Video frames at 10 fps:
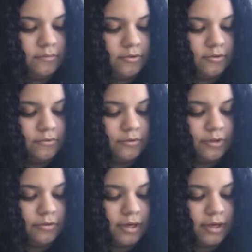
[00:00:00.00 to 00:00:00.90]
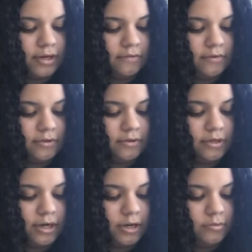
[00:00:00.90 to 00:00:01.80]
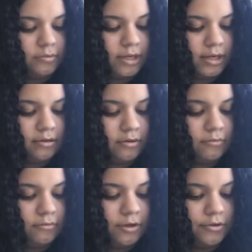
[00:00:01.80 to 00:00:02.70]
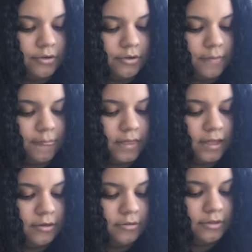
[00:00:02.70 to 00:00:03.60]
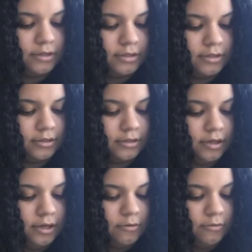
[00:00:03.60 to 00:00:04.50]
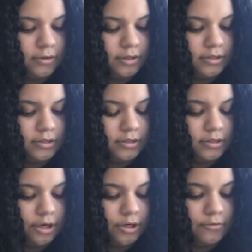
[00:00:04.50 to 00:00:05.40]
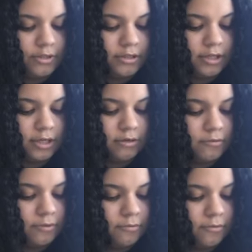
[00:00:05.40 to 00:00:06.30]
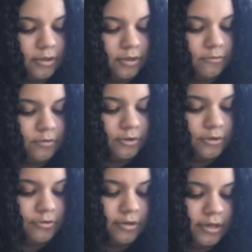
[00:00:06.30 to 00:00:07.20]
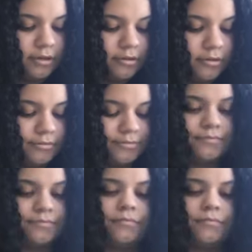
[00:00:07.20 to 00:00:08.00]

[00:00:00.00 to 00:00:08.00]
Keep vigil for you night after terrible night, wondering, oh sister, where is the dark rich land we wanted to wander through together?